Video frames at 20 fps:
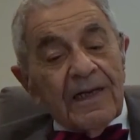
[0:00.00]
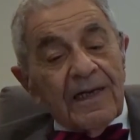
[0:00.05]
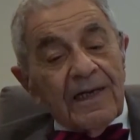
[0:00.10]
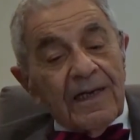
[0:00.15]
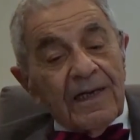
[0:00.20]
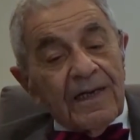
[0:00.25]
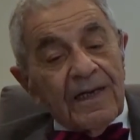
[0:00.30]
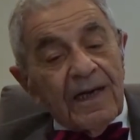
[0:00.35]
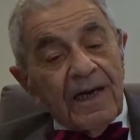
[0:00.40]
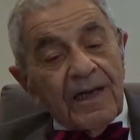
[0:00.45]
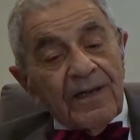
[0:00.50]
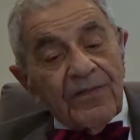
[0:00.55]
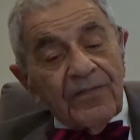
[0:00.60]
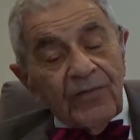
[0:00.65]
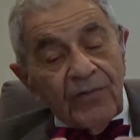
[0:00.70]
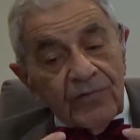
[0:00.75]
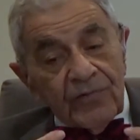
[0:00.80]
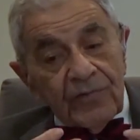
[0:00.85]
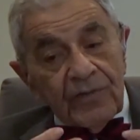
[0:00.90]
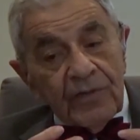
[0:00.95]
I
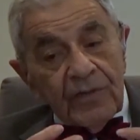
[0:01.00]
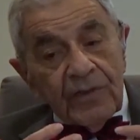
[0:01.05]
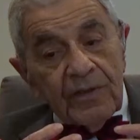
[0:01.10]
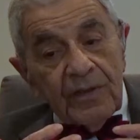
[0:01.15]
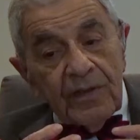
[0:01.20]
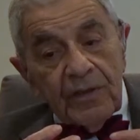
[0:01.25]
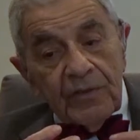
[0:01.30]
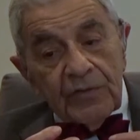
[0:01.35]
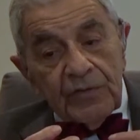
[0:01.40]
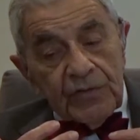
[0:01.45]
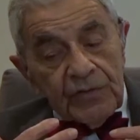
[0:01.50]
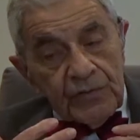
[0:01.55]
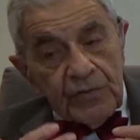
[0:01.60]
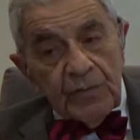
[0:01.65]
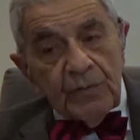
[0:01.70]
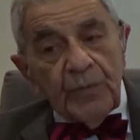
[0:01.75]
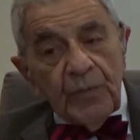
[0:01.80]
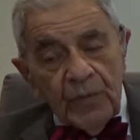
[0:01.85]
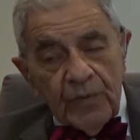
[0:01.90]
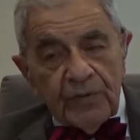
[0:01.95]
thought it is
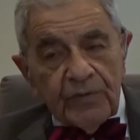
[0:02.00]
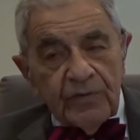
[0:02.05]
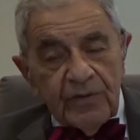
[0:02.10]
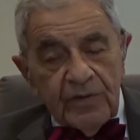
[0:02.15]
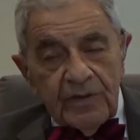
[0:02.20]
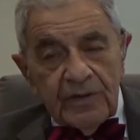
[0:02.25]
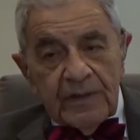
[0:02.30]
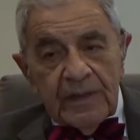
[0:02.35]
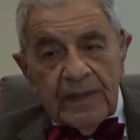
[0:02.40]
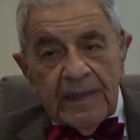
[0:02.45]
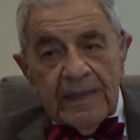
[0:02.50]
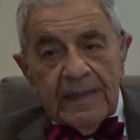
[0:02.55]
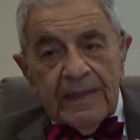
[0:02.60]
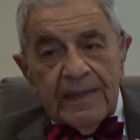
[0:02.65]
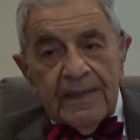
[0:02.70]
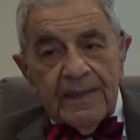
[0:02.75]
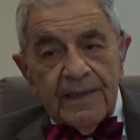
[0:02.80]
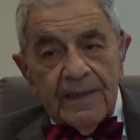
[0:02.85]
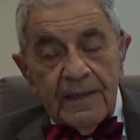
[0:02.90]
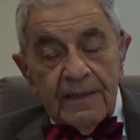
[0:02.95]
important
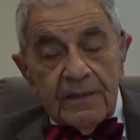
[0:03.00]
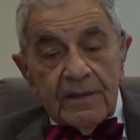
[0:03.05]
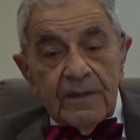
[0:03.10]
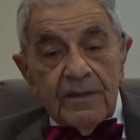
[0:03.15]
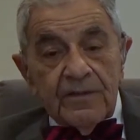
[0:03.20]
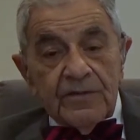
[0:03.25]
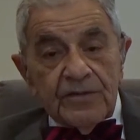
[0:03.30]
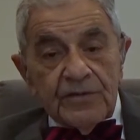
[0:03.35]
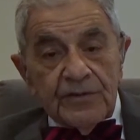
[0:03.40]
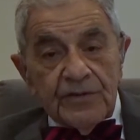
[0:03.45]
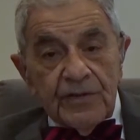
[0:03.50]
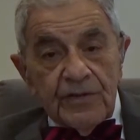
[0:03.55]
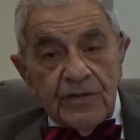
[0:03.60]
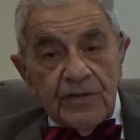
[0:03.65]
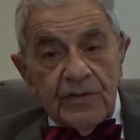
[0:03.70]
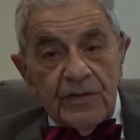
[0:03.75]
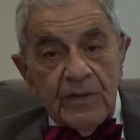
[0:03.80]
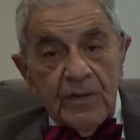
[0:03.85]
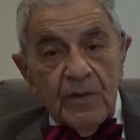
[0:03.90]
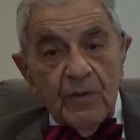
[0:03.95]
that
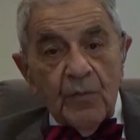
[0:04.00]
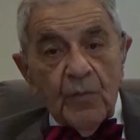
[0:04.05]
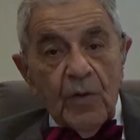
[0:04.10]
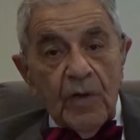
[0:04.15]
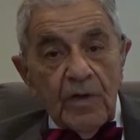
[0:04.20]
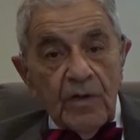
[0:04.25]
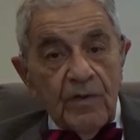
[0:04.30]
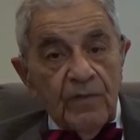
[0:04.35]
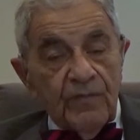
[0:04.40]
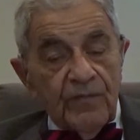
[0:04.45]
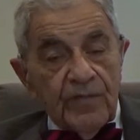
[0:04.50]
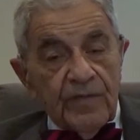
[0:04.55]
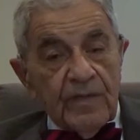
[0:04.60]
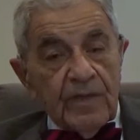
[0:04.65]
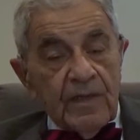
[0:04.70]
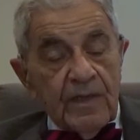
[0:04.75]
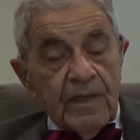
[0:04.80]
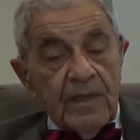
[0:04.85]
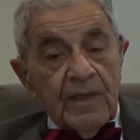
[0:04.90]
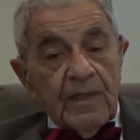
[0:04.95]
one of the
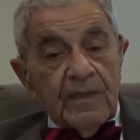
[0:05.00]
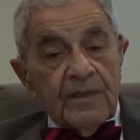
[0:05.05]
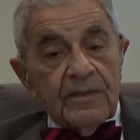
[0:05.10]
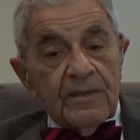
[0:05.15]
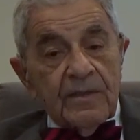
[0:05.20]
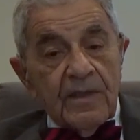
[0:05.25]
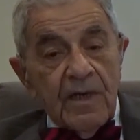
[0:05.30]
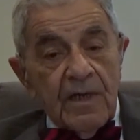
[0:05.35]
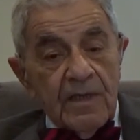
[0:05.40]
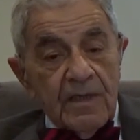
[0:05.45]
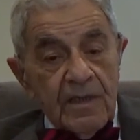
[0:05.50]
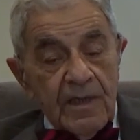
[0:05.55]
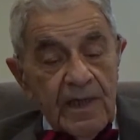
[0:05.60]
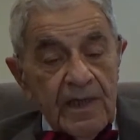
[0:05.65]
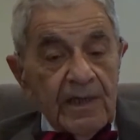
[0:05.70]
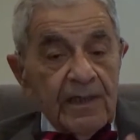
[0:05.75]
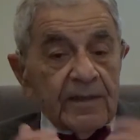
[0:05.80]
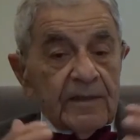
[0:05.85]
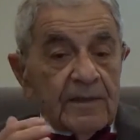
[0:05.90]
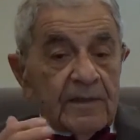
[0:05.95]

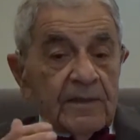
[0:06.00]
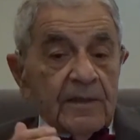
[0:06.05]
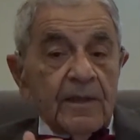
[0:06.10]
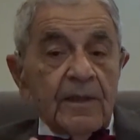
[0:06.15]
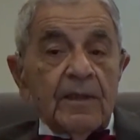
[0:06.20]
direct